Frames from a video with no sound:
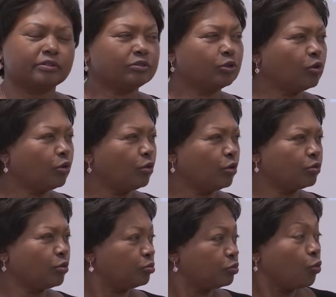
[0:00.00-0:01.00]
you know,
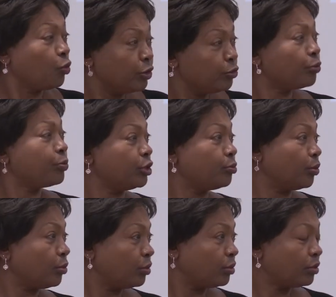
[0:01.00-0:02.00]
or we knew people.